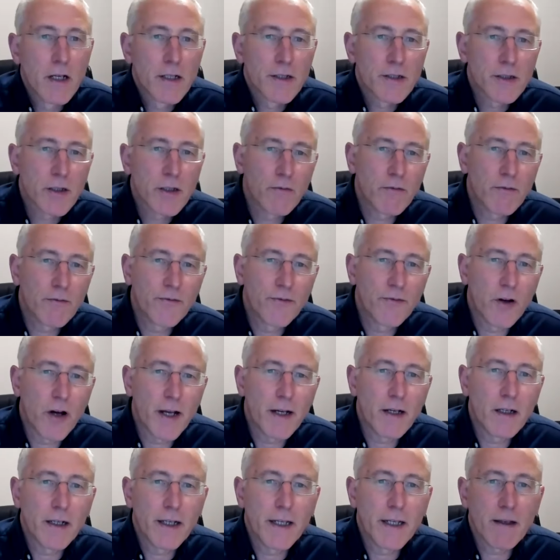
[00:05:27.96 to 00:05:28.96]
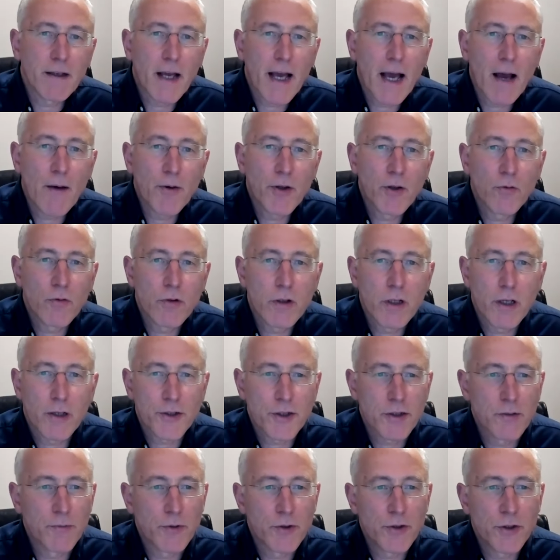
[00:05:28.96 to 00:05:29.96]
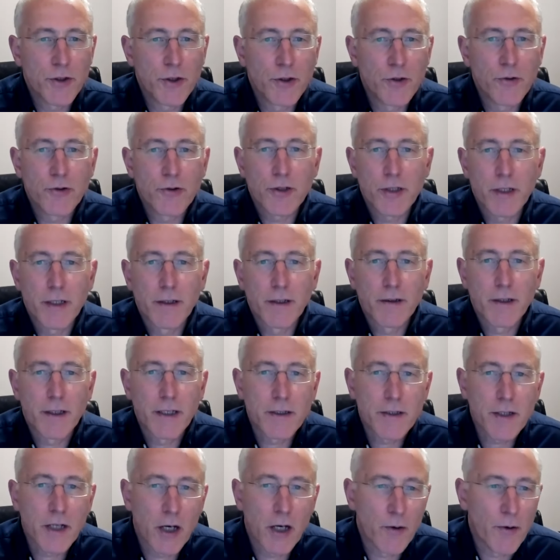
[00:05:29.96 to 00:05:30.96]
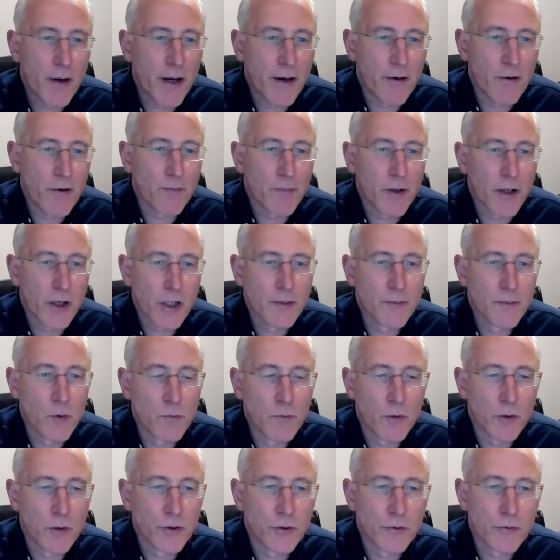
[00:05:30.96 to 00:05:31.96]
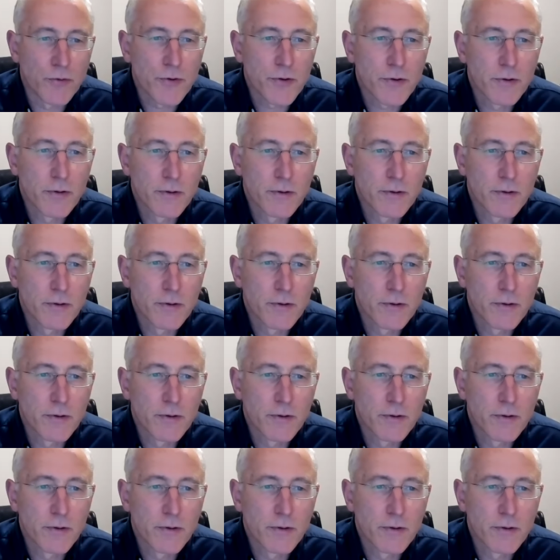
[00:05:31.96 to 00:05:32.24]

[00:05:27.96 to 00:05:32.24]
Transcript: So finally, how are your customers using these coherent pluggable modules?